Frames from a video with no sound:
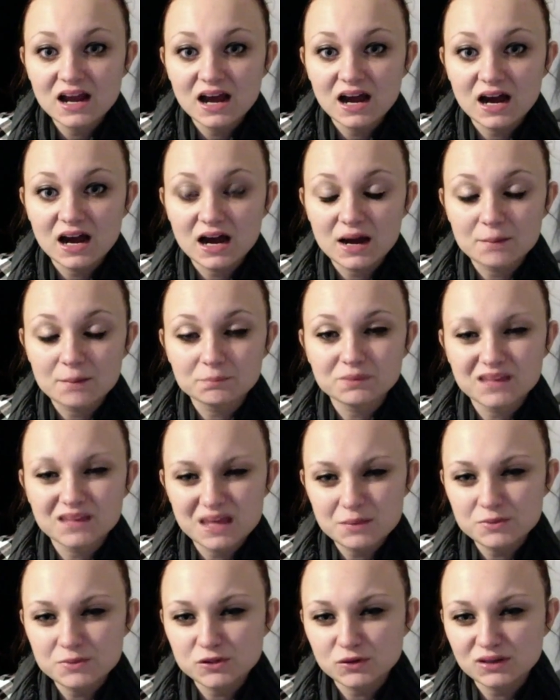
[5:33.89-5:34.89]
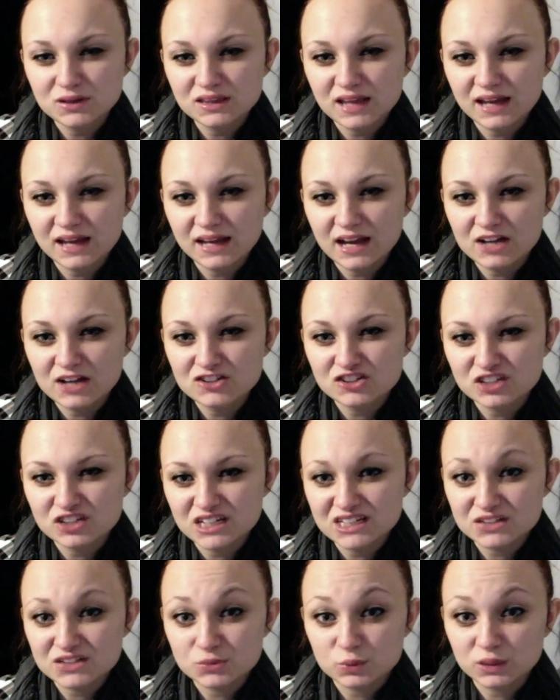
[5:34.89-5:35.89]
Um, keep doing that Ashley.
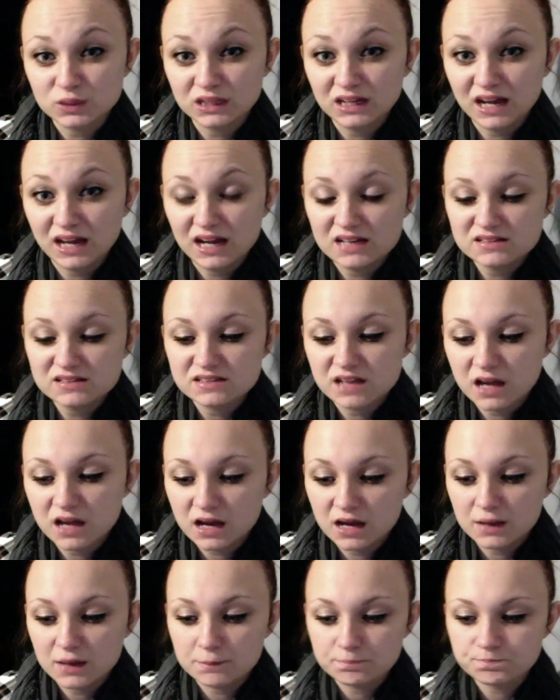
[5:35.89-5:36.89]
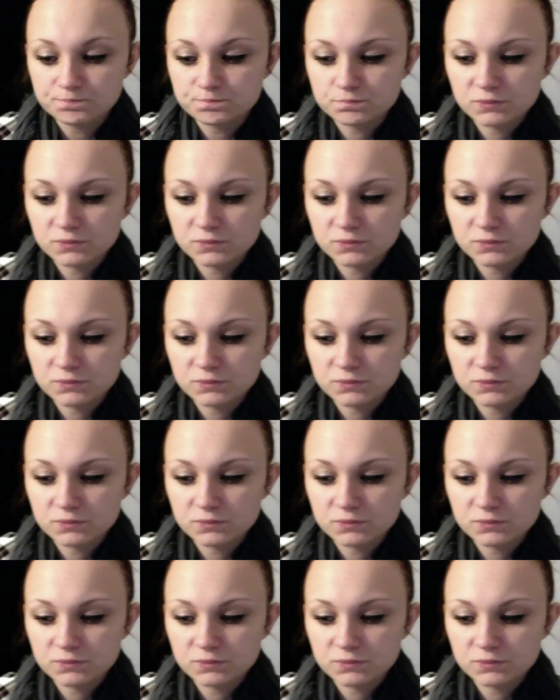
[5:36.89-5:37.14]
It's really nice. Um,